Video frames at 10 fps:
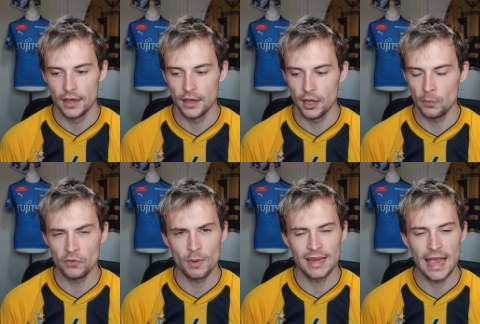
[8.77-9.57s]

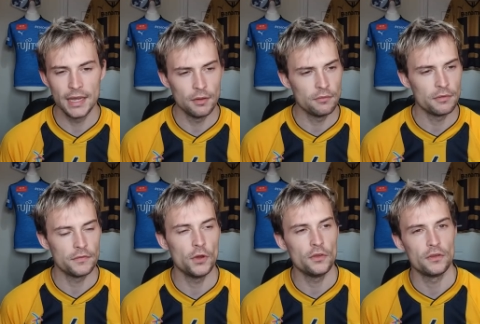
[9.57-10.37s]
So I kind of
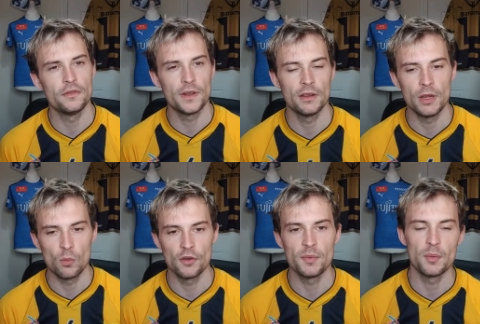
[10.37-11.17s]
referred to this video in
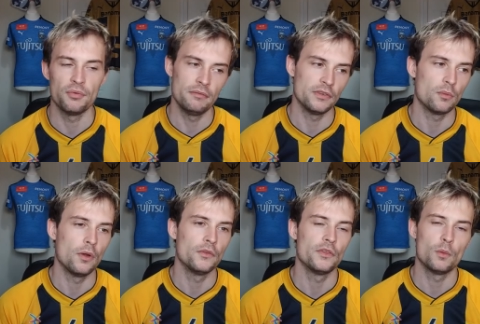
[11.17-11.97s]
one of my previous ones,